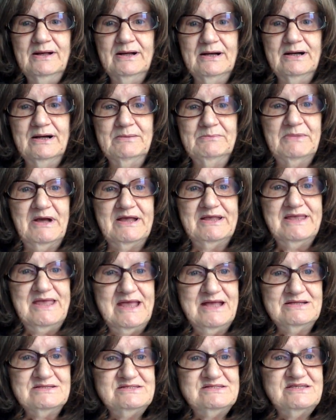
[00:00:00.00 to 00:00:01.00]
Um, I
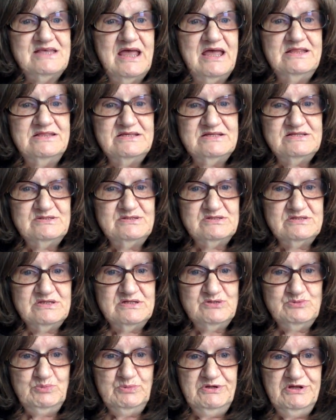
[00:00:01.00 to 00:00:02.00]
can say this,
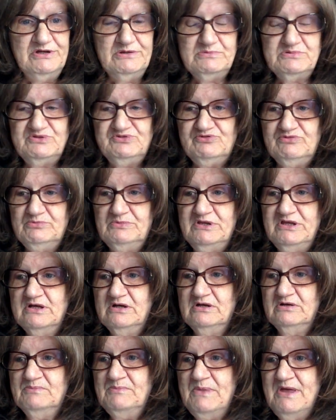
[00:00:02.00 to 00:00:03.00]
this one here was from a
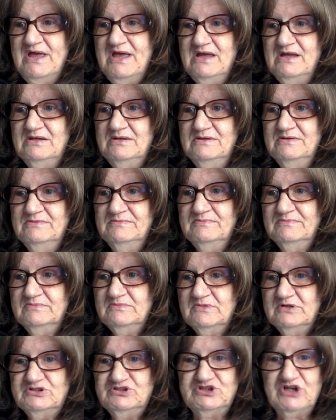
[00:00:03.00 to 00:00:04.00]
young man,
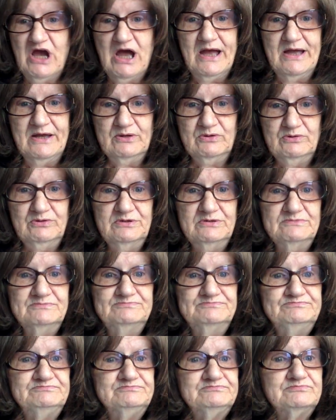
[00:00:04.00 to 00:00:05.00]
a child,
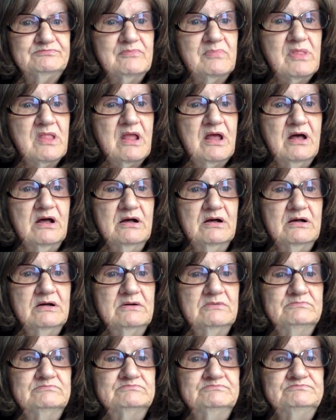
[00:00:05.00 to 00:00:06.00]

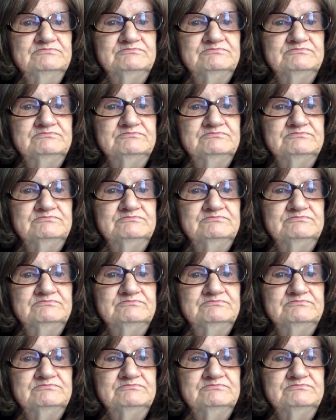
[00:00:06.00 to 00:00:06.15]
um,